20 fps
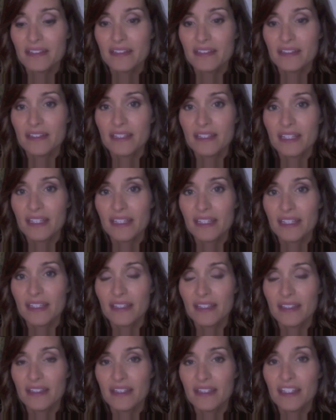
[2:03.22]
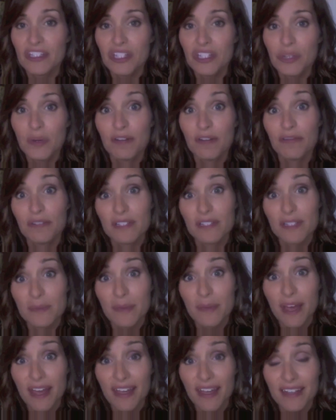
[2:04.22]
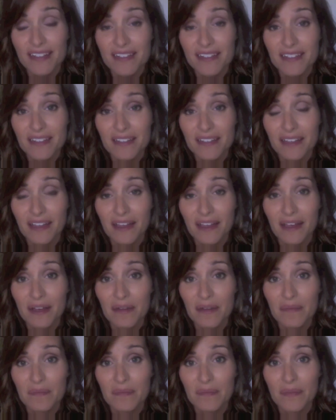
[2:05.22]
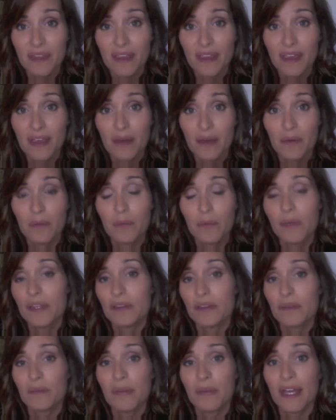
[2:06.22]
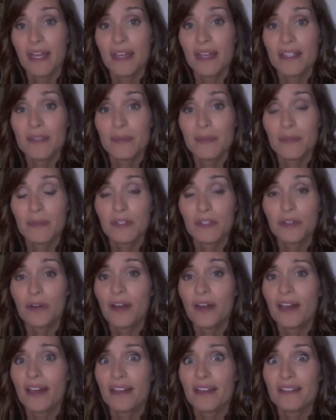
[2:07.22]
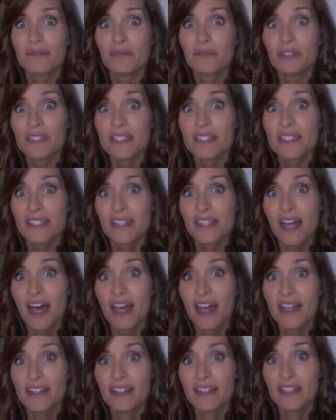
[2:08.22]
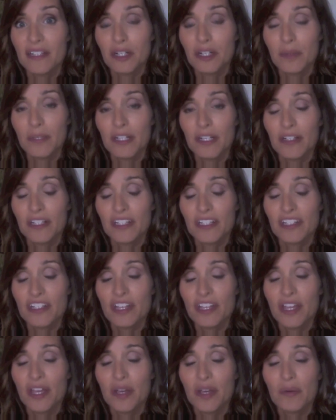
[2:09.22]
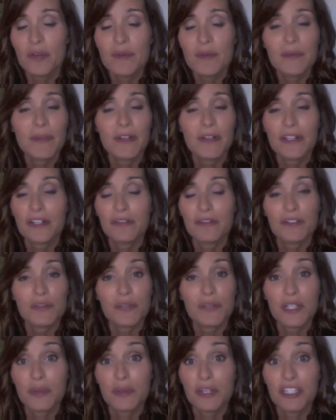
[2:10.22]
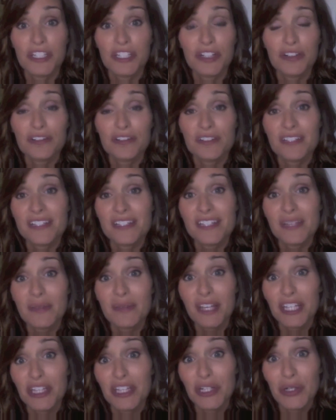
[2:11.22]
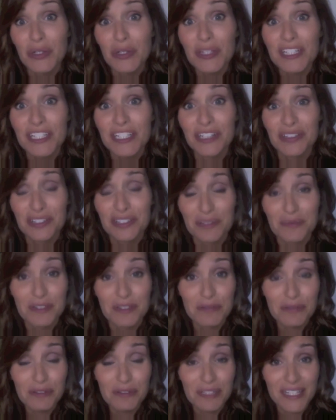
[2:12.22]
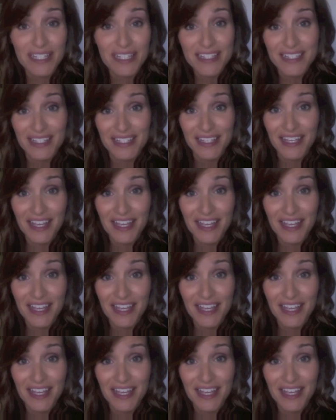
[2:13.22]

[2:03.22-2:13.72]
the issue of respect with my husband, with Craig, really slide in our marriage. We've been married over 21 years, and it seemed like in the early years it was real easy.